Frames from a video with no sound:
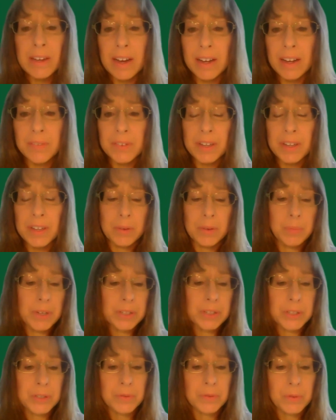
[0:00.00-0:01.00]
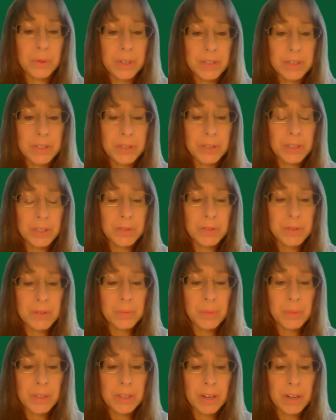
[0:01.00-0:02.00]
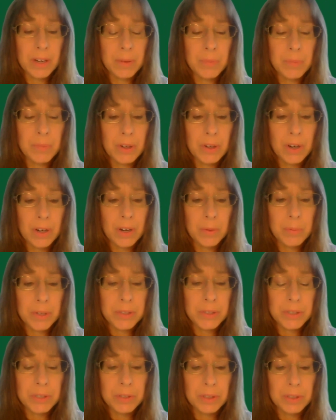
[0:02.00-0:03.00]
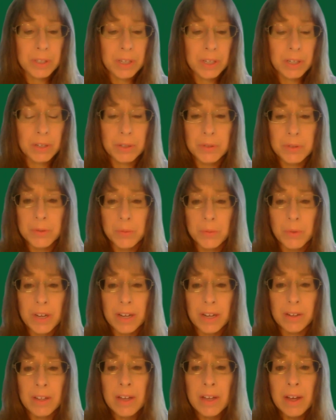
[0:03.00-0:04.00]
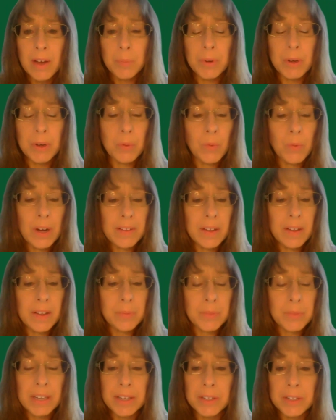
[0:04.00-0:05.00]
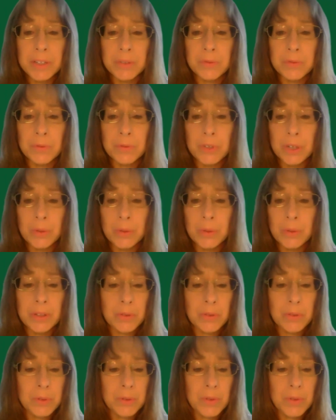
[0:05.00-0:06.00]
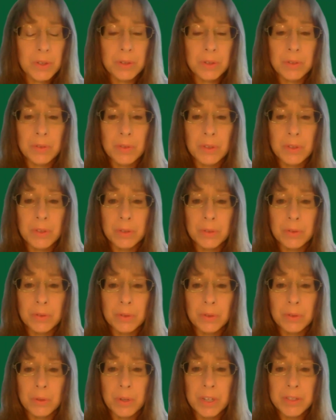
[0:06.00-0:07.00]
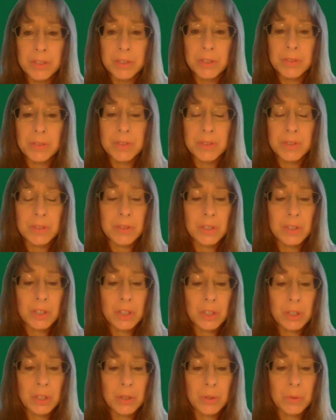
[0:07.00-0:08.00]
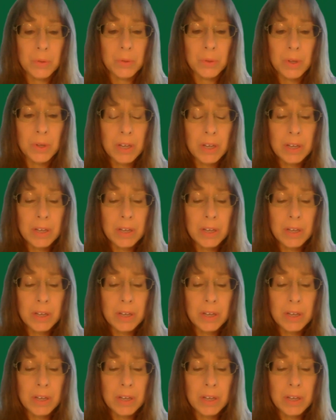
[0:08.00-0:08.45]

I've got a bunch of questions, but um, there are a bunch here as well. But while I'm kind of going through the, the questions in the queue,